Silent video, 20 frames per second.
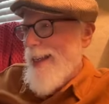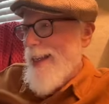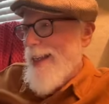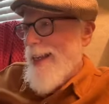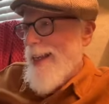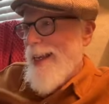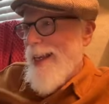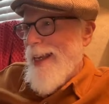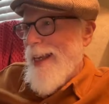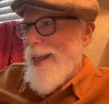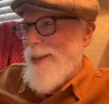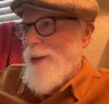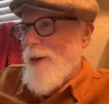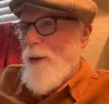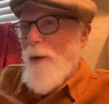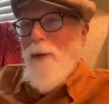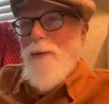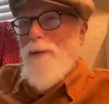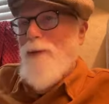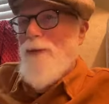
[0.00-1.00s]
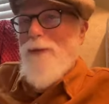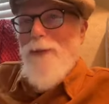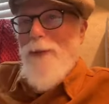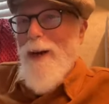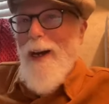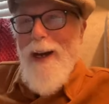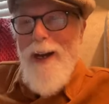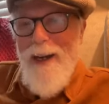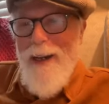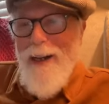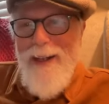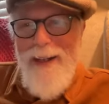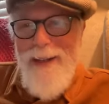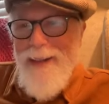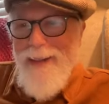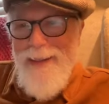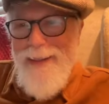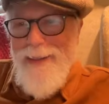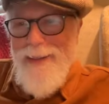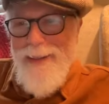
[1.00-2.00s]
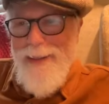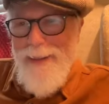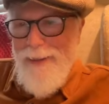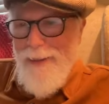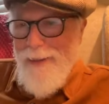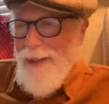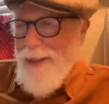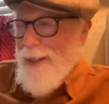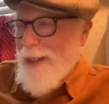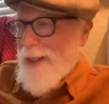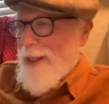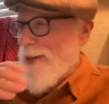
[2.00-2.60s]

and Ostra. Okay,